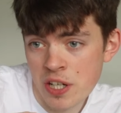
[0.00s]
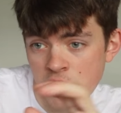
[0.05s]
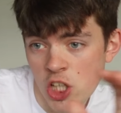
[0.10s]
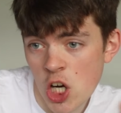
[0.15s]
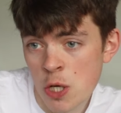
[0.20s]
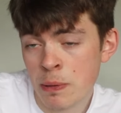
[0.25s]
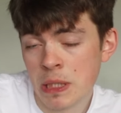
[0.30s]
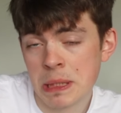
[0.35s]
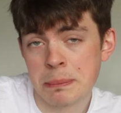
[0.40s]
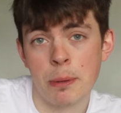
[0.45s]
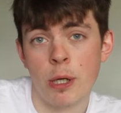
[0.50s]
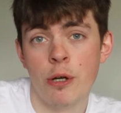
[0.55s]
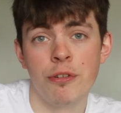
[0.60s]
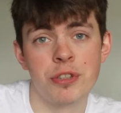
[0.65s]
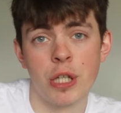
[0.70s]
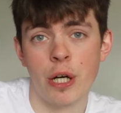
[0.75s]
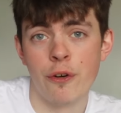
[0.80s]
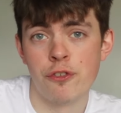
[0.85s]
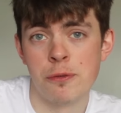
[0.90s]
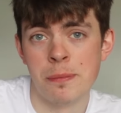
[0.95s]
and Gomez both
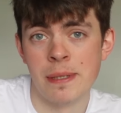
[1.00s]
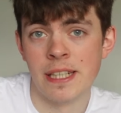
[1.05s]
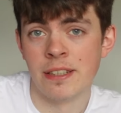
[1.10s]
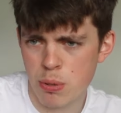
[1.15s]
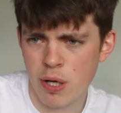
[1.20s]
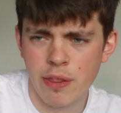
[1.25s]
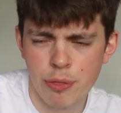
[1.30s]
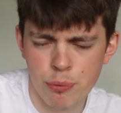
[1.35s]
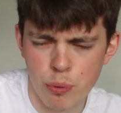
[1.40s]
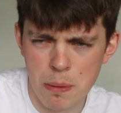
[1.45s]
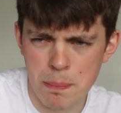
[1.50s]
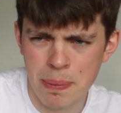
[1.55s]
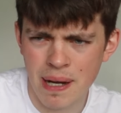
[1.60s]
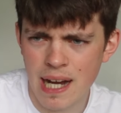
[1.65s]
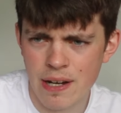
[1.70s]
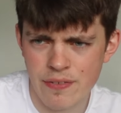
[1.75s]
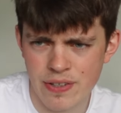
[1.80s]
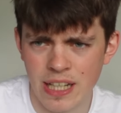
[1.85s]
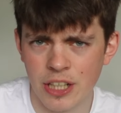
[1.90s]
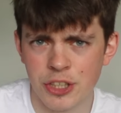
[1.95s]
go for me. Branthwaite
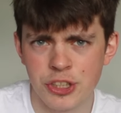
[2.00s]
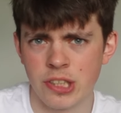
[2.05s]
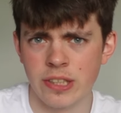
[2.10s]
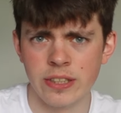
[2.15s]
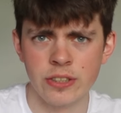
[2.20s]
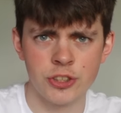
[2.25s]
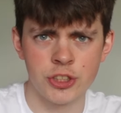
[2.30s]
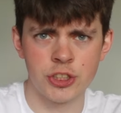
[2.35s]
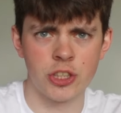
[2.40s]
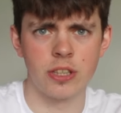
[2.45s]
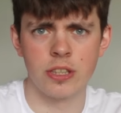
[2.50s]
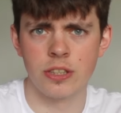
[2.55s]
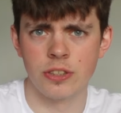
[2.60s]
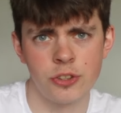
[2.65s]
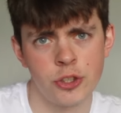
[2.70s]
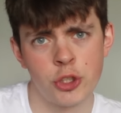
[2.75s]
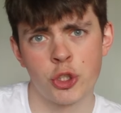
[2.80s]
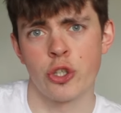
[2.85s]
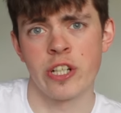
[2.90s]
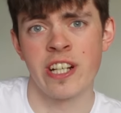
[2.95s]
part of an excellent, solid
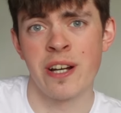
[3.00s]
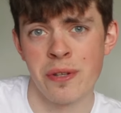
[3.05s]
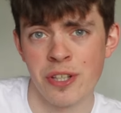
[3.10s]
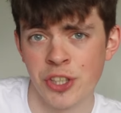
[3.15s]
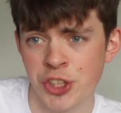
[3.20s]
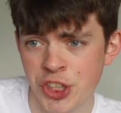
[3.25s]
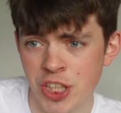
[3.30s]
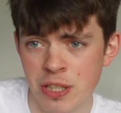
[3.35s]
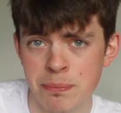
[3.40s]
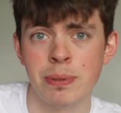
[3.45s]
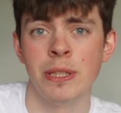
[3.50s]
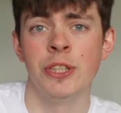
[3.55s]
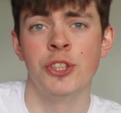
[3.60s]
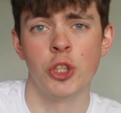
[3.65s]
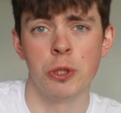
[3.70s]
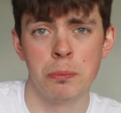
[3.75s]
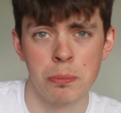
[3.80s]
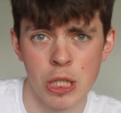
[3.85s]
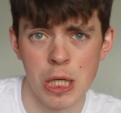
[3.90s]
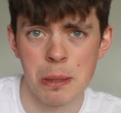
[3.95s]
trio this year, been
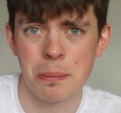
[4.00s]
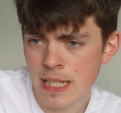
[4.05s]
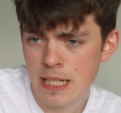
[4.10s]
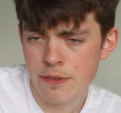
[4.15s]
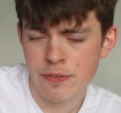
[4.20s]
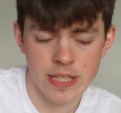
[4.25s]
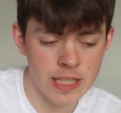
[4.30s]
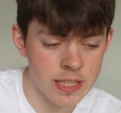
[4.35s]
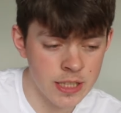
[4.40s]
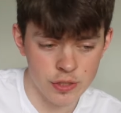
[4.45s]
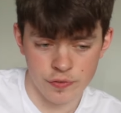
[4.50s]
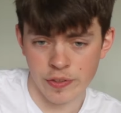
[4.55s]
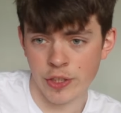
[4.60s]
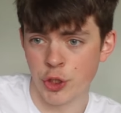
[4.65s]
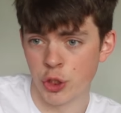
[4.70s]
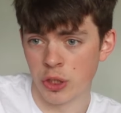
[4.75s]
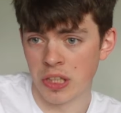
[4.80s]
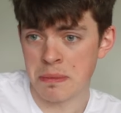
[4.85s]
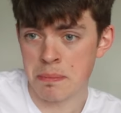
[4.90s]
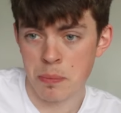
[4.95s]
superb. And even
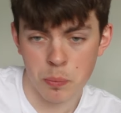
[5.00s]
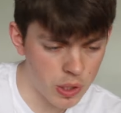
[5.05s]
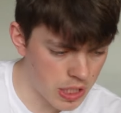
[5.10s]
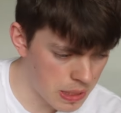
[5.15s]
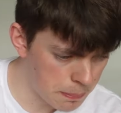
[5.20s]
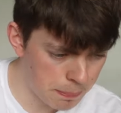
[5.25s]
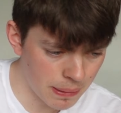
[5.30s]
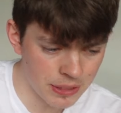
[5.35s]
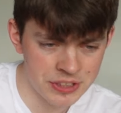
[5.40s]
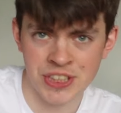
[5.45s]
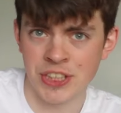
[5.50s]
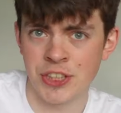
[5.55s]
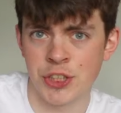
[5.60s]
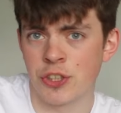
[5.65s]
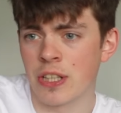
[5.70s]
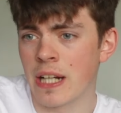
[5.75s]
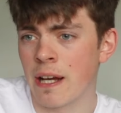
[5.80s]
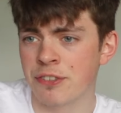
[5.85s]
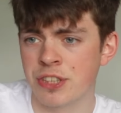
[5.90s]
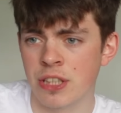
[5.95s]
individually, been one of the best
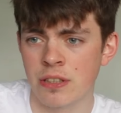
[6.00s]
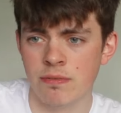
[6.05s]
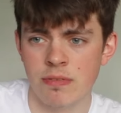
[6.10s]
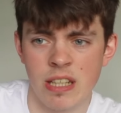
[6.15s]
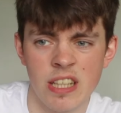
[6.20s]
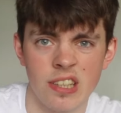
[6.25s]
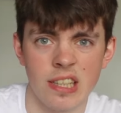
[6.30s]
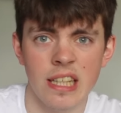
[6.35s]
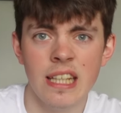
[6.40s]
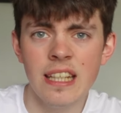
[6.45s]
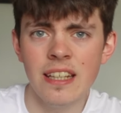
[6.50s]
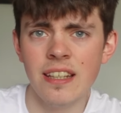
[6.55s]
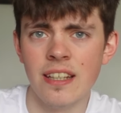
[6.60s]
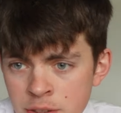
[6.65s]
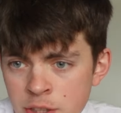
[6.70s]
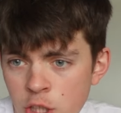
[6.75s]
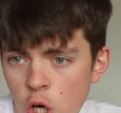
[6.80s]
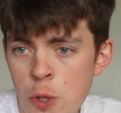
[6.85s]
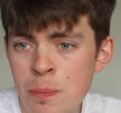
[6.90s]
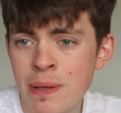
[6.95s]
centre-halves in, in league.
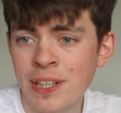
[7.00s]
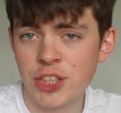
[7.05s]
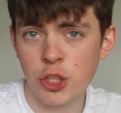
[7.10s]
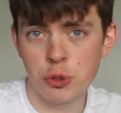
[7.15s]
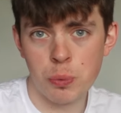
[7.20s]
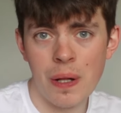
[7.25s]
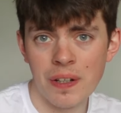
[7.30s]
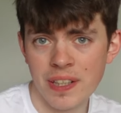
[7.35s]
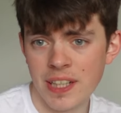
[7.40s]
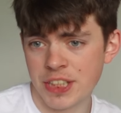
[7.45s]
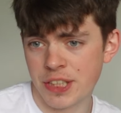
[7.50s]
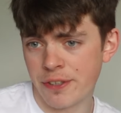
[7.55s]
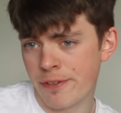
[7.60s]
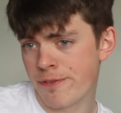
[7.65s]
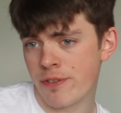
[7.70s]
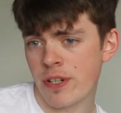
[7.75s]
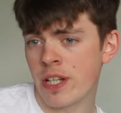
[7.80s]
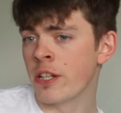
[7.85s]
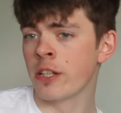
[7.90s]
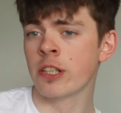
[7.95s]
And Gomez as well gets a
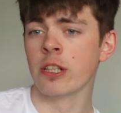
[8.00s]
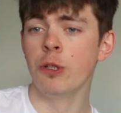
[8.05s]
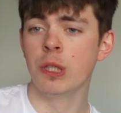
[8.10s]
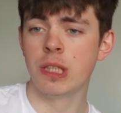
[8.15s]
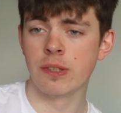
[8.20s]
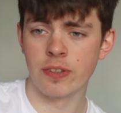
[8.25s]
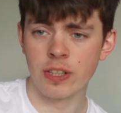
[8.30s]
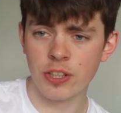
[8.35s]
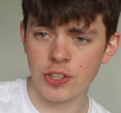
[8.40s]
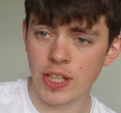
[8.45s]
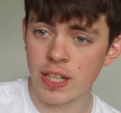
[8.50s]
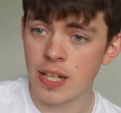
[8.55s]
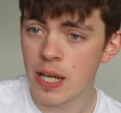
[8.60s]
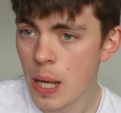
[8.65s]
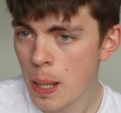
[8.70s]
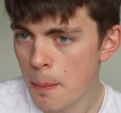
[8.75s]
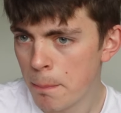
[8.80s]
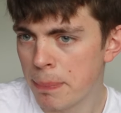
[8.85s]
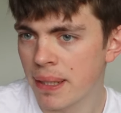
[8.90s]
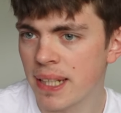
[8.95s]
free inclusive holiday.
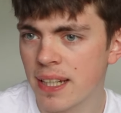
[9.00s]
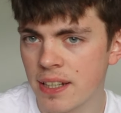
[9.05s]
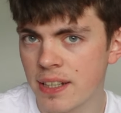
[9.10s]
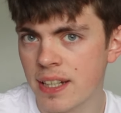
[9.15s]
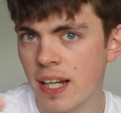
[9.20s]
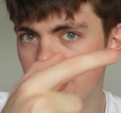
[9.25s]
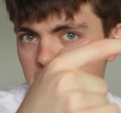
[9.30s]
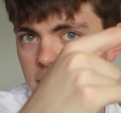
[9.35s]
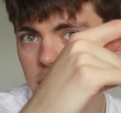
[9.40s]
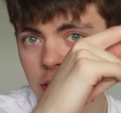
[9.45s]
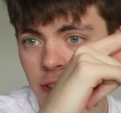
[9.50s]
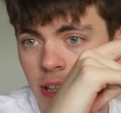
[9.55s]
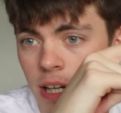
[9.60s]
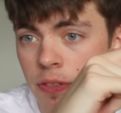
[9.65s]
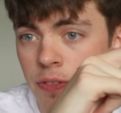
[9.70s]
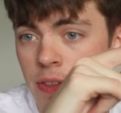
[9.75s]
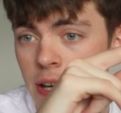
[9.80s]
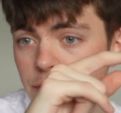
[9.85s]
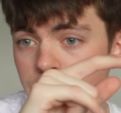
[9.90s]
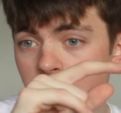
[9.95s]
Be like Gallagher, right? They're